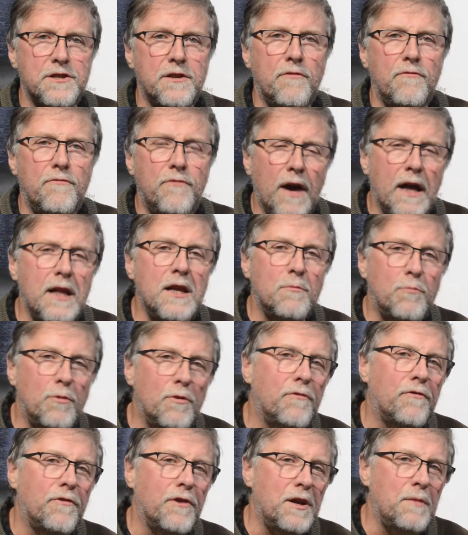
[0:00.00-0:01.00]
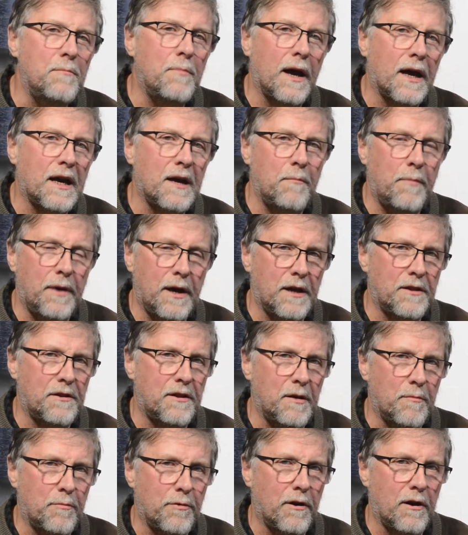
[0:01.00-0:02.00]
valuable feedback about
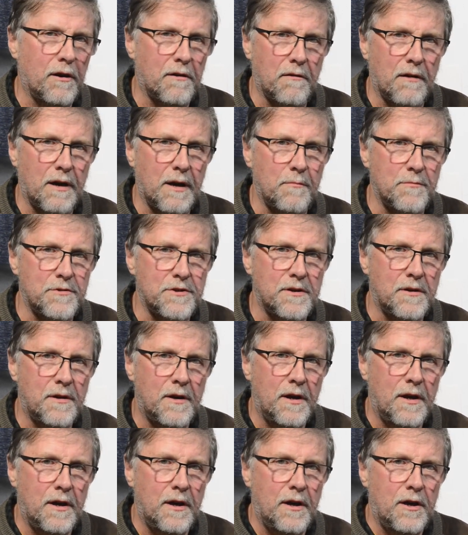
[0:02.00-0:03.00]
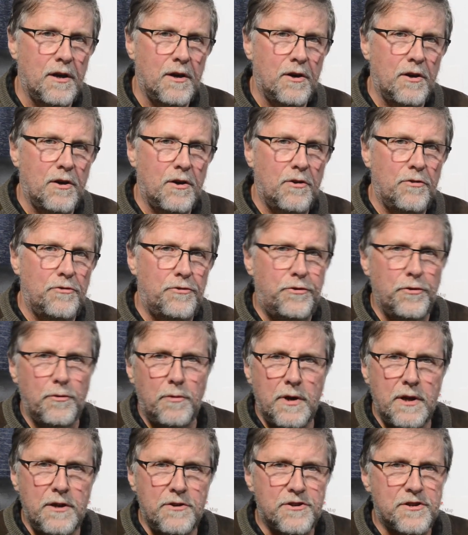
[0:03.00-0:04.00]
their programs.
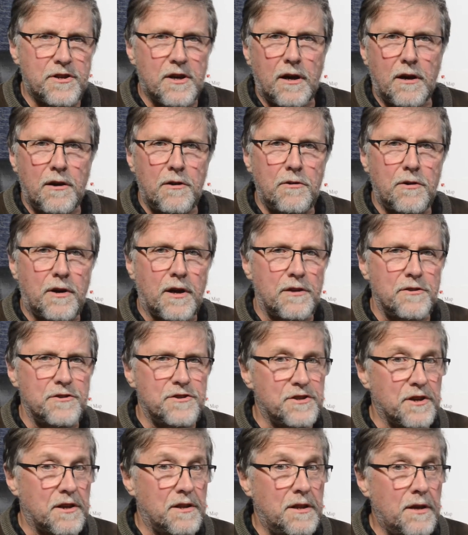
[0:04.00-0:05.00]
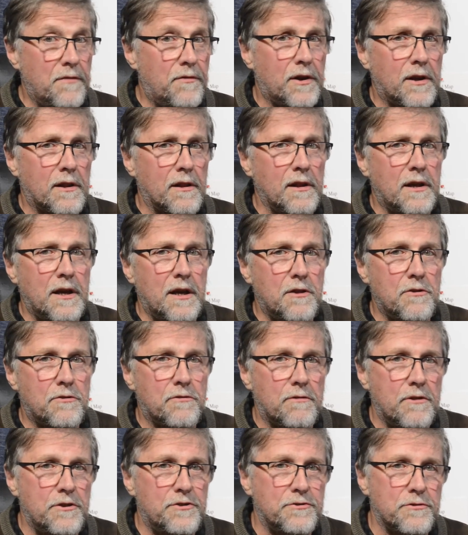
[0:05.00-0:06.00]
Doing so can significantly
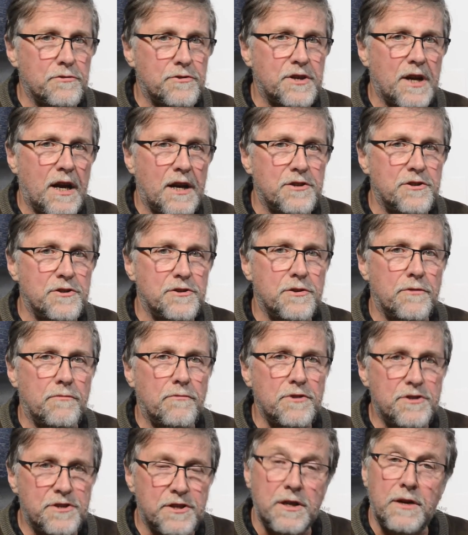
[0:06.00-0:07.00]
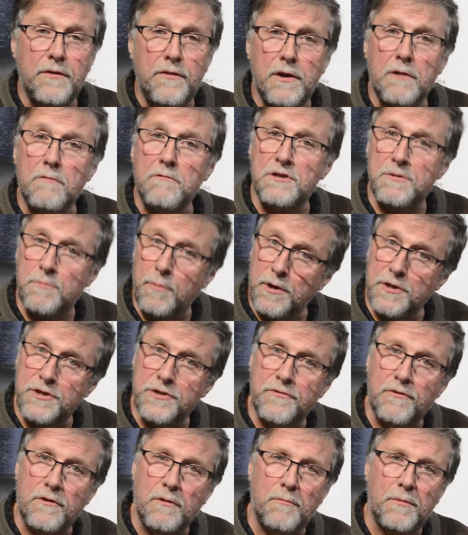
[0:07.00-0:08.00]
increase your chances of receiving a response
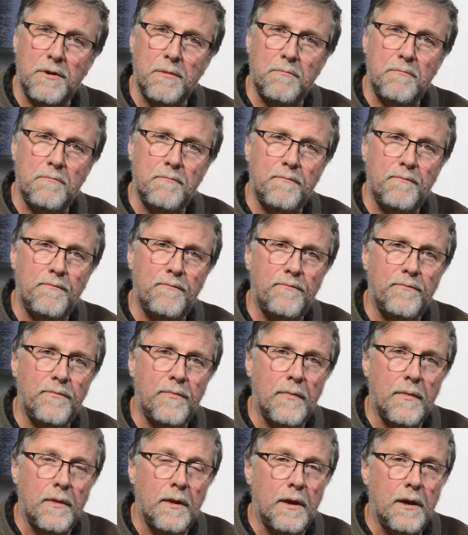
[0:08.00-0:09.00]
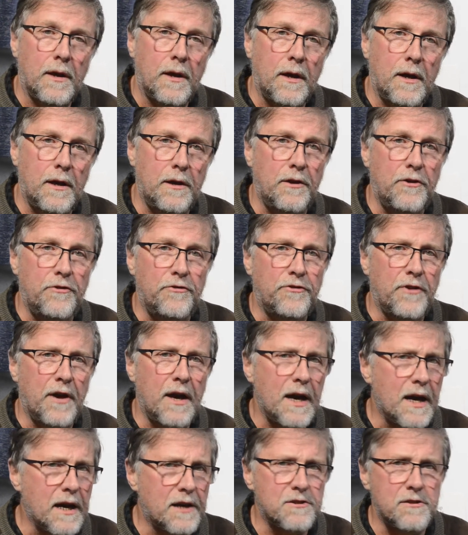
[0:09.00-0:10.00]
from them. In his
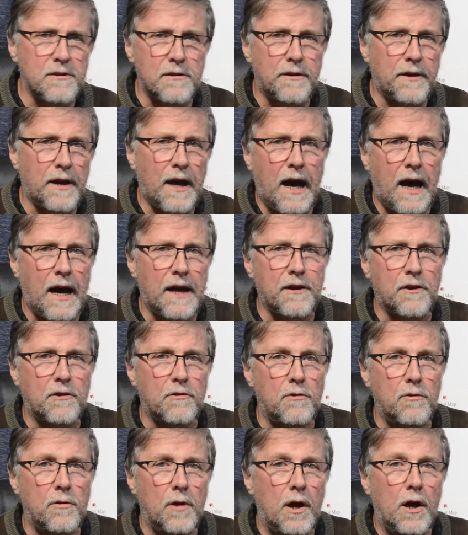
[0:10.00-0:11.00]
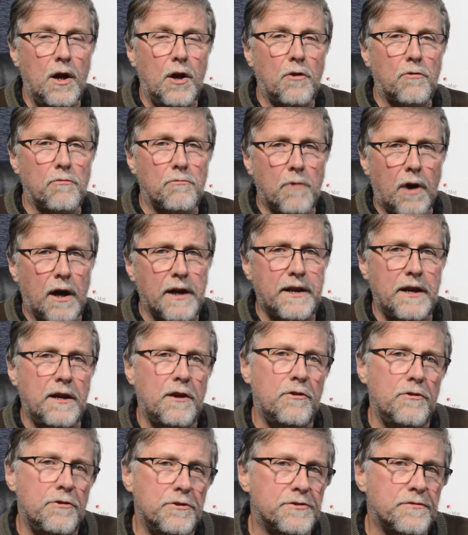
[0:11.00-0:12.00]
excellent article, Writing
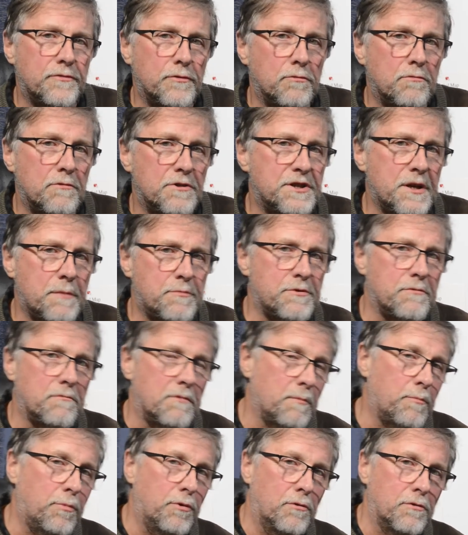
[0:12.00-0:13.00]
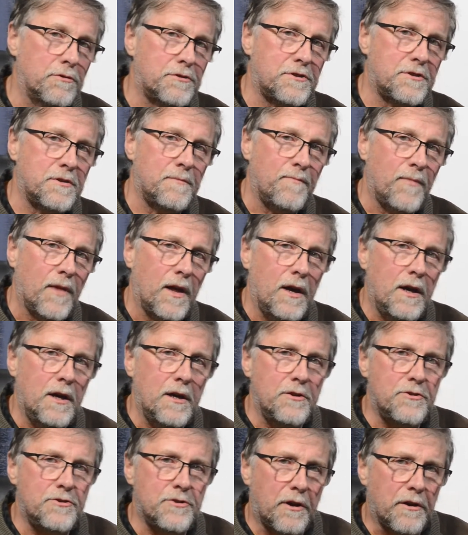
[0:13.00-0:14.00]
Useful Reception Reports,
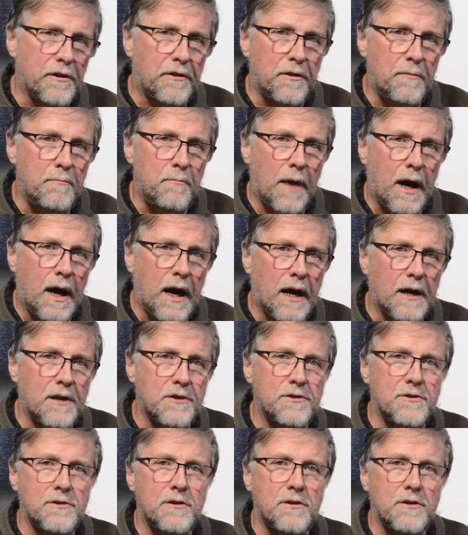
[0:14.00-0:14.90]
Jonathan Marks